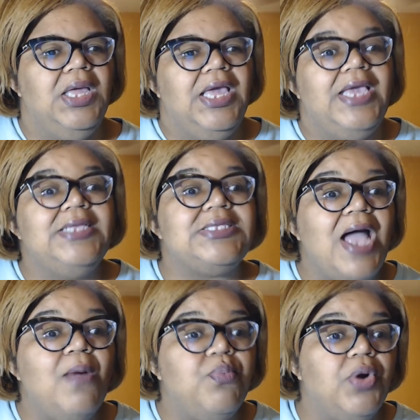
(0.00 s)
He
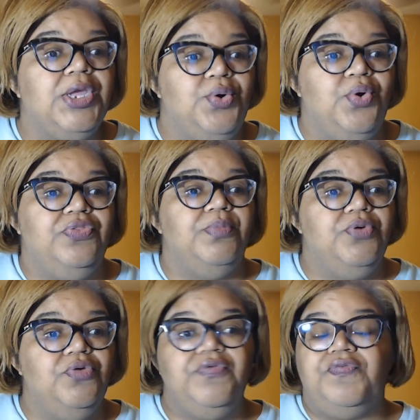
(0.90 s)
stopped working on the
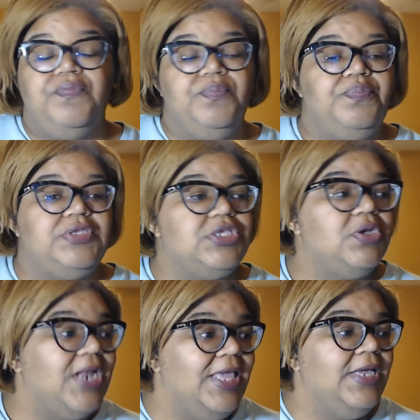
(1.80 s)
movie so
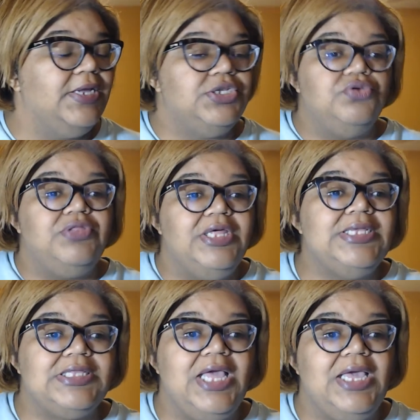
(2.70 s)
that he could do these
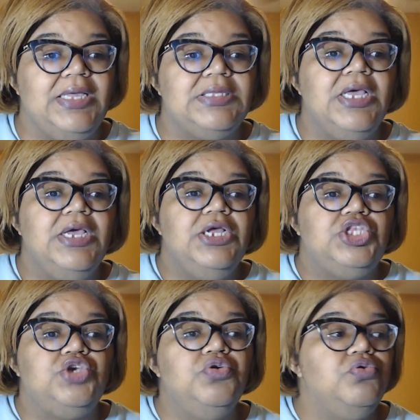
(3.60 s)
things
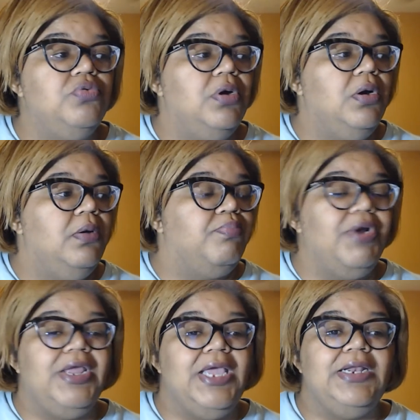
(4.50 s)
to
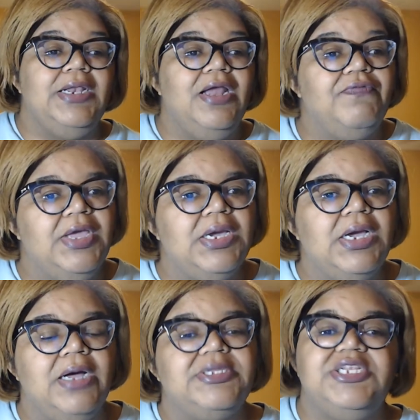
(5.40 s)
bring in enough
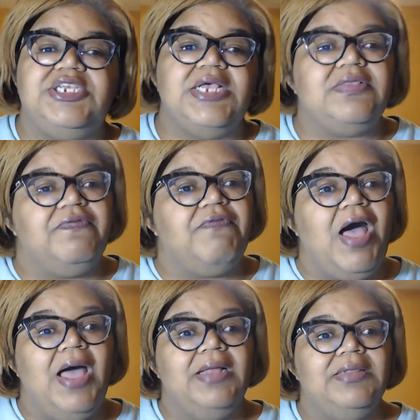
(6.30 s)
income to
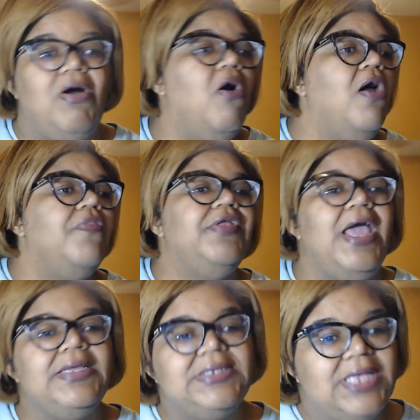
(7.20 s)
justify all the
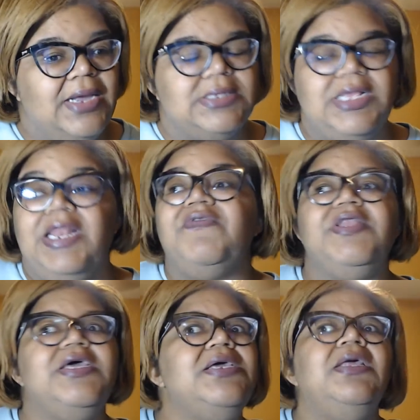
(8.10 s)
naysayers. And even
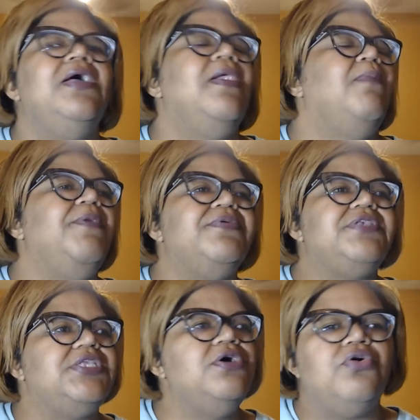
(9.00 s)
then, people
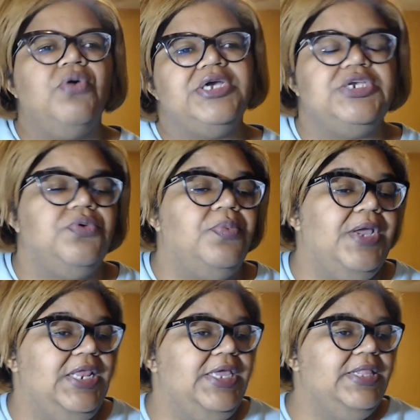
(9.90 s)
still question, well, where
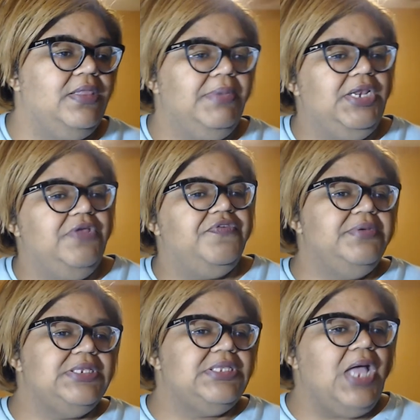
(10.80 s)
did he get the money from
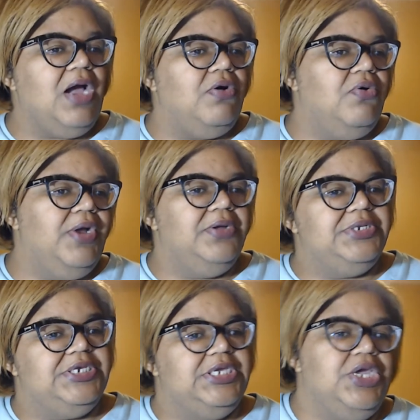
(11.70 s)
to start
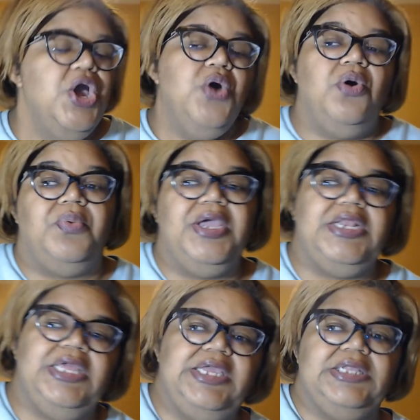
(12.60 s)
OLG? Well, where
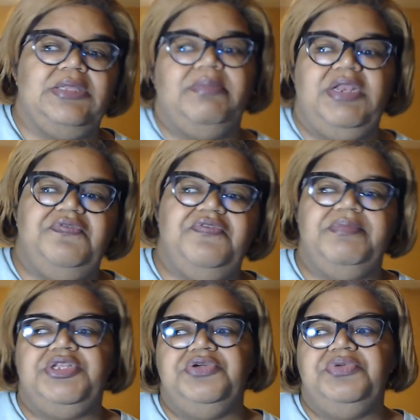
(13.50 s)
did he get the money from
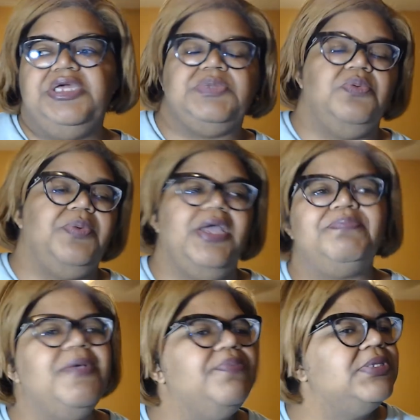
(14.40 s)
to do this? Well, but
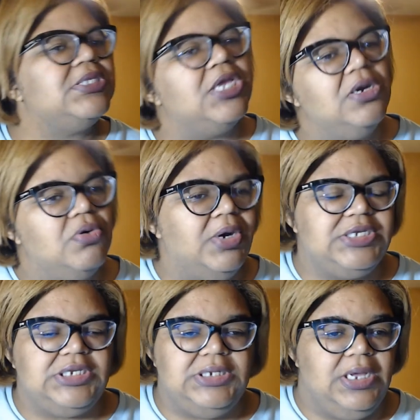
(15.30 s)
people still
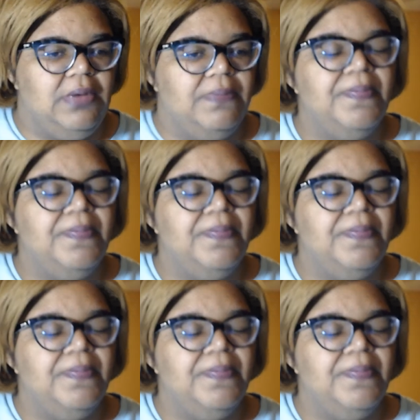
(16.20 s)
question him.